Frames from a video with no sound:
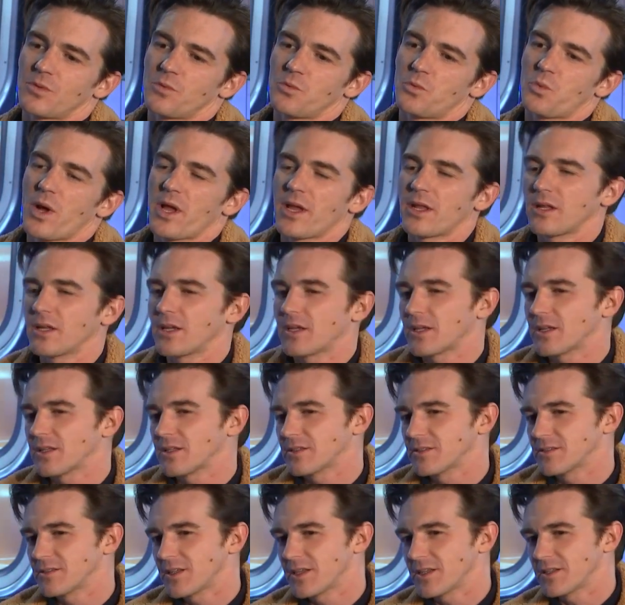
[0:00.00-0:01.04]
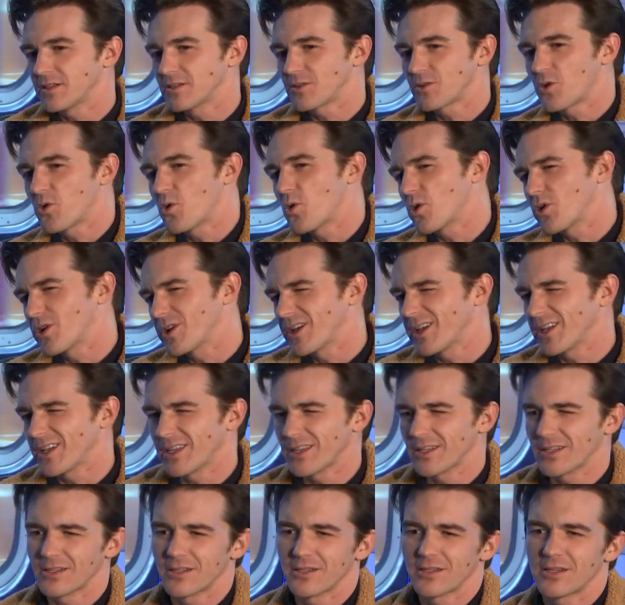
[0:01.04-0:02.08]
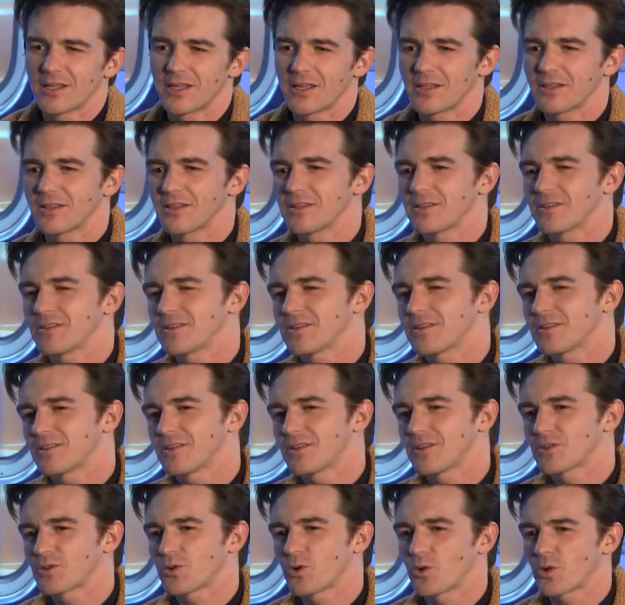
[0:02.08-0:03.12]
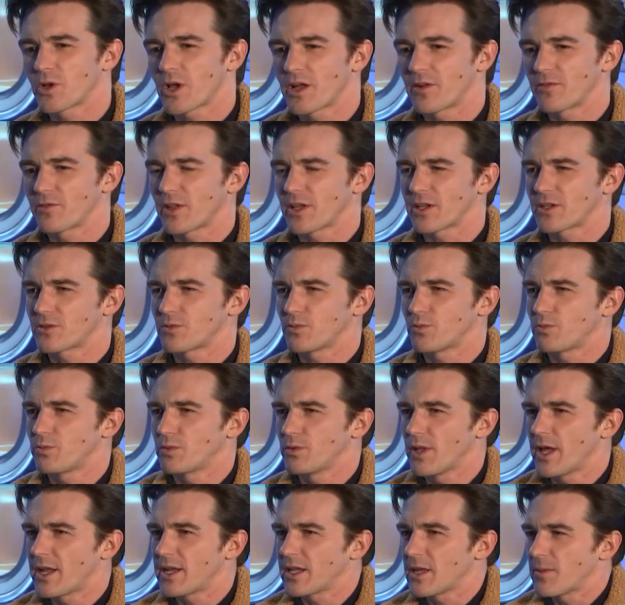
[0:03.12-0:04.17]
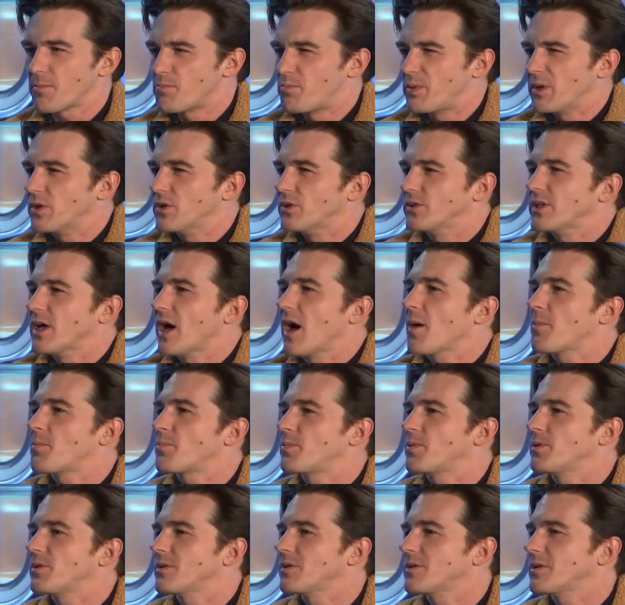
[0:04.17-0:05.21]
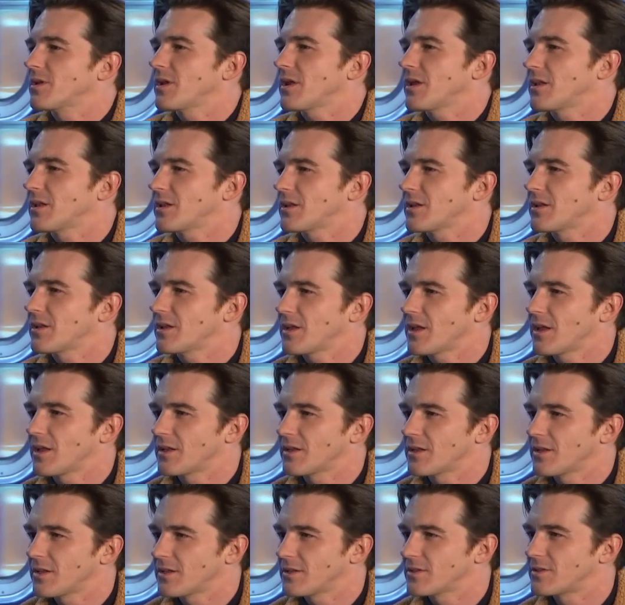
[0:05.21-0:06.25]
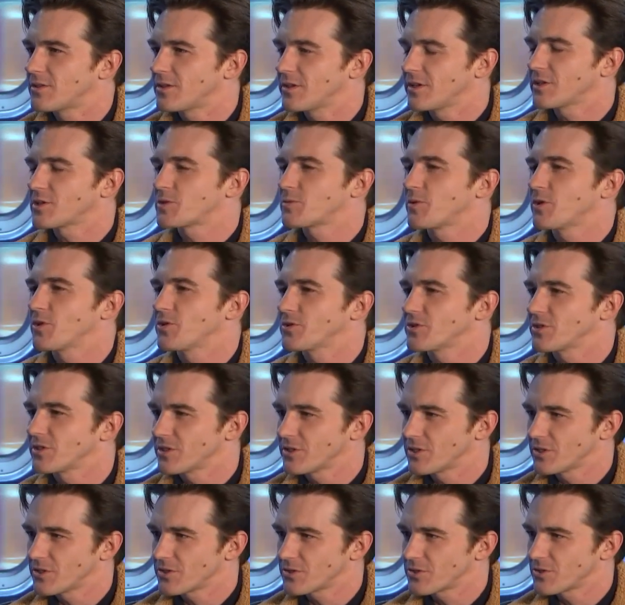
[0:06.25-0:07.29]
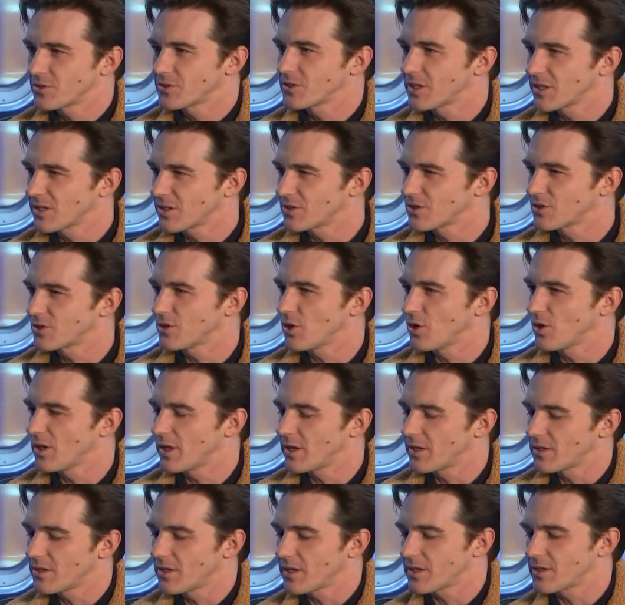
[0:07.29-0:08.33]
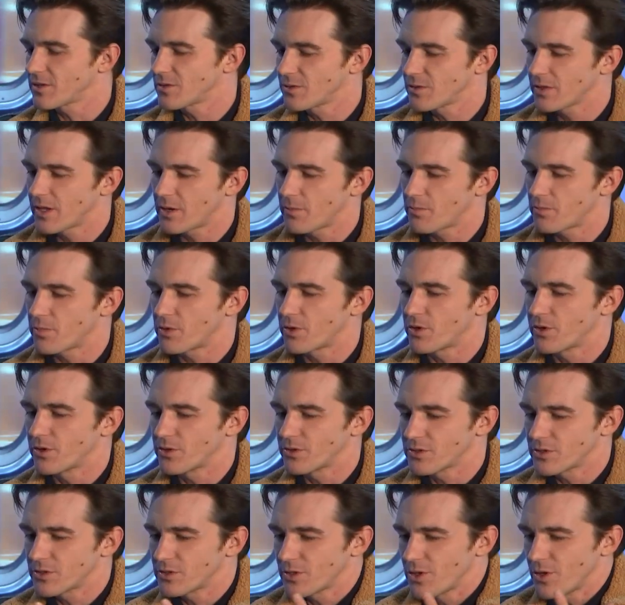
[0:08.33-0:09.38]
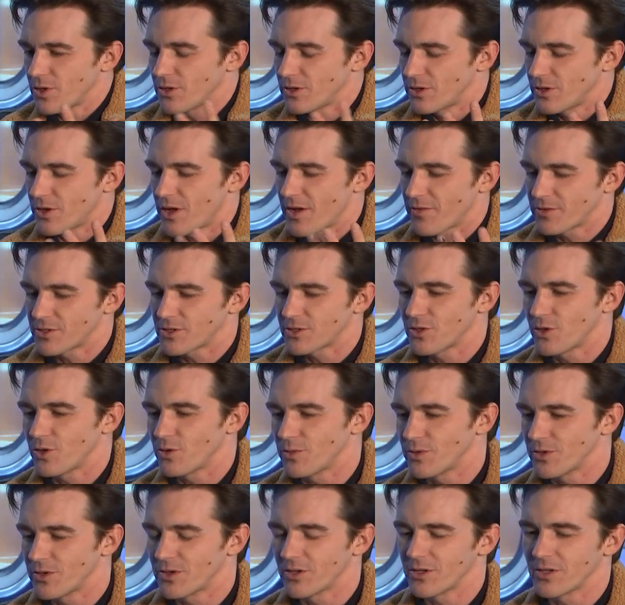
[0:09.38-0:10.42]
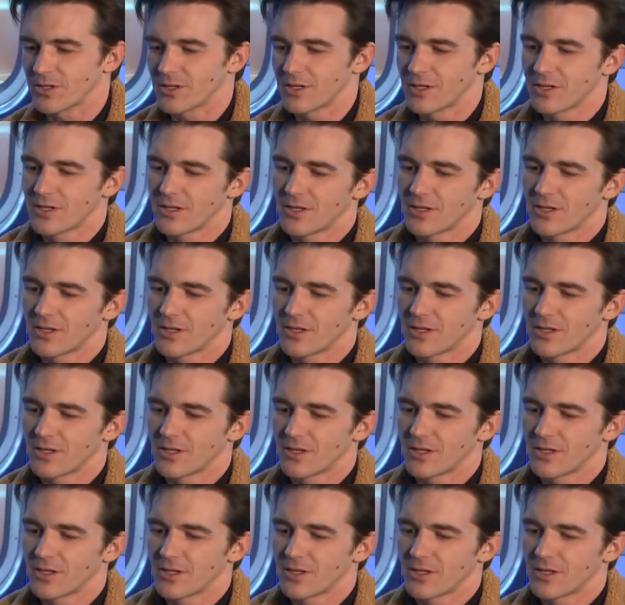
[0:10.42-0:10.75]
waiting and courting and this whole kind of like letting it build up and into the explosion, you know. So it's like the slow, let it burn slowly, you know, have a slow burn